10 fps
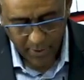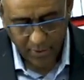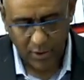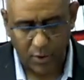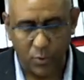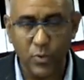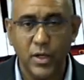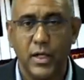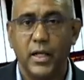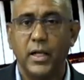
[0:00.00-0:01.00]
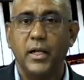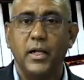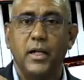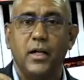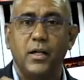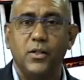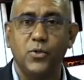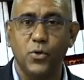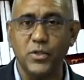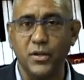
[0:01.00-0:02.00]
Now,
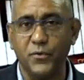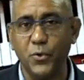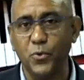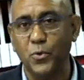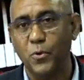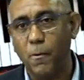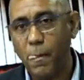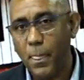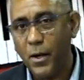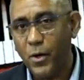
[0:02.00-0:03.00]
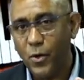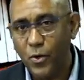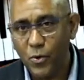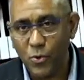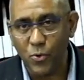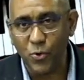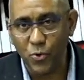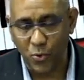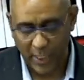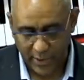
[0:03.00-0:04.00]
those of you who
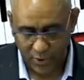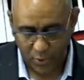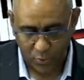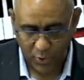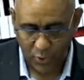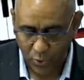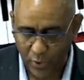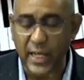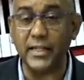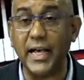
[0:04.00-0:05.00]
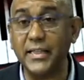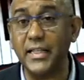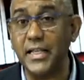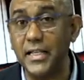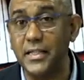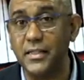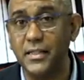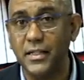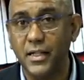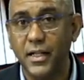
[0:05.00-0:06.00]
know that song would know that that is
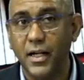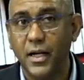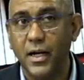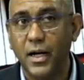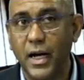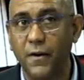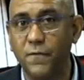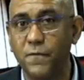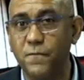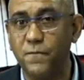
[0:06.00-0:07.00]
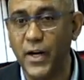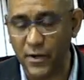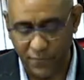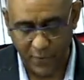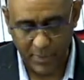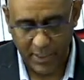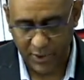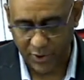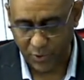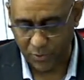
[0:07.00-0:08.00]
a very familiar
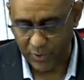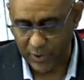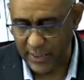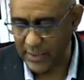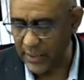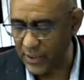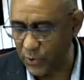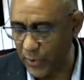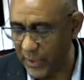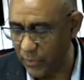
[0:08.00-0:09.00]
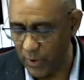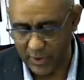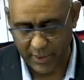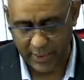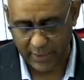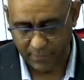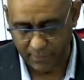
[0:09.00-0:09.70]
song. Let's listen to it once again.